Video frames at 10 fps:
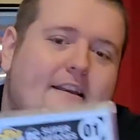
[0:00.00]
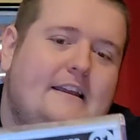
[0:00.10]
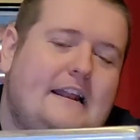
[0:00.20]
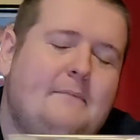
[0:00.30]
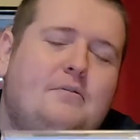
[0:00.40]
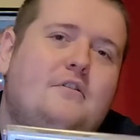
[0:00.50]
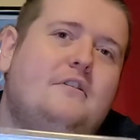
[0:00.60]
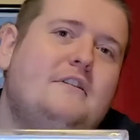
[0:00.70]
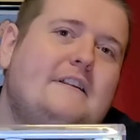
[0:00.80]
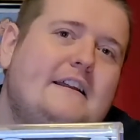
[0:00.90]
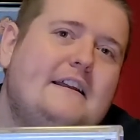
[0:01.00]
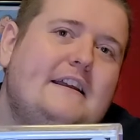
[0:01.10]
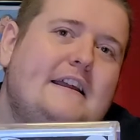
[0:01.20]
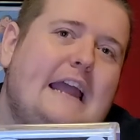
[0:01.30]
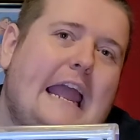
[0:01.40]
And I pulled
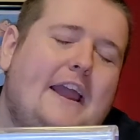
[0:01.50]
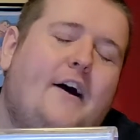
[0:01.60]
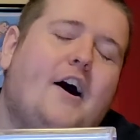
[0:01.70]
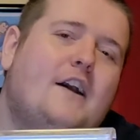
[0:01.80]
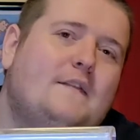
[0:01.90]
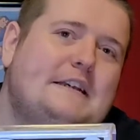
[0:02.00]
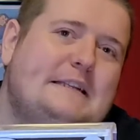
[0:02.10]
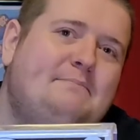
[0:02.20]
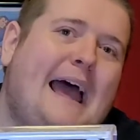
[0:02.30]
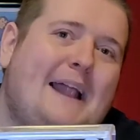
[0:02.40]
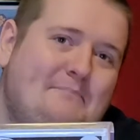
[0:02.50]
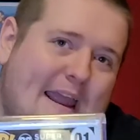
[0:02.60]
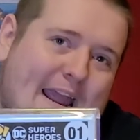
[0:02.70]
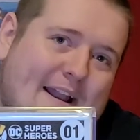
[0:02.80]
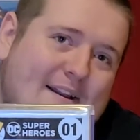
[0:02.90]
a Harvest
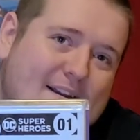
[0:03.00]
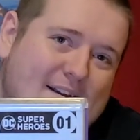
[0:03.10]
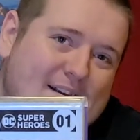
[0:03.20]
Batman